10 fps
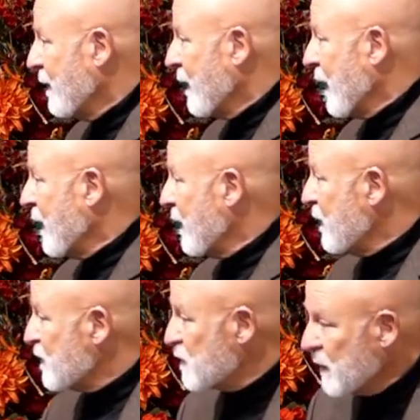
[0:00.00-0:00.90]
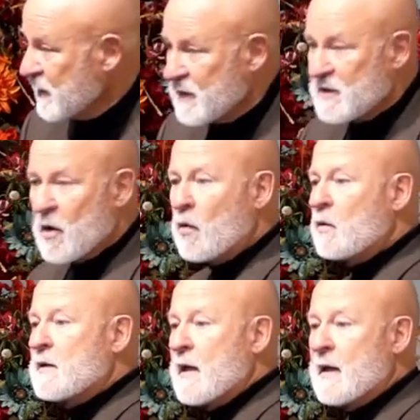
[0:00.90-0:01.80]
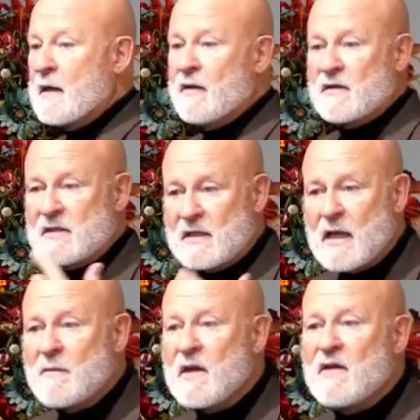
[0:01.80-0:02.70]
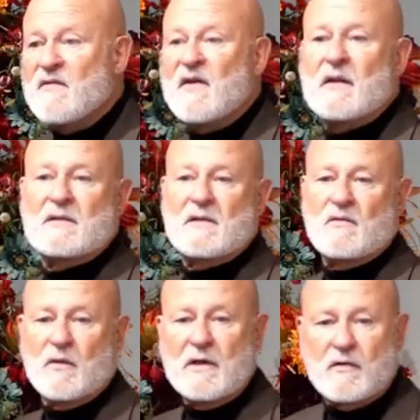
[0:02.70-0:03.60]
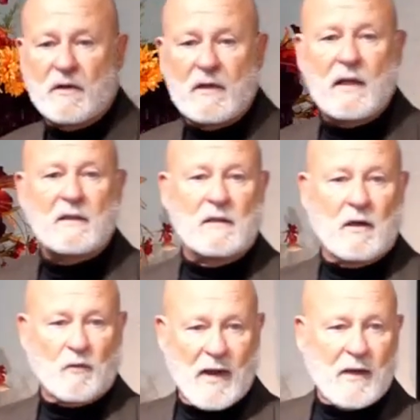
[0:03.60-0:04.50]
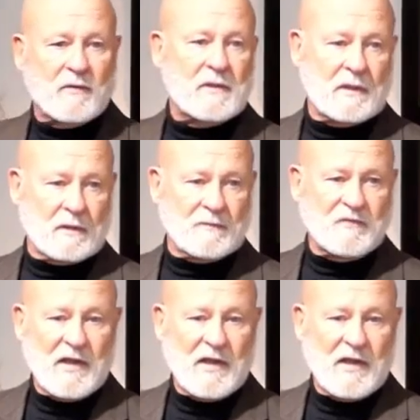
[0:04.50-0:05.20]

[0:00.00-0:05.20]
and he spends his whole day, the same events recreate around him,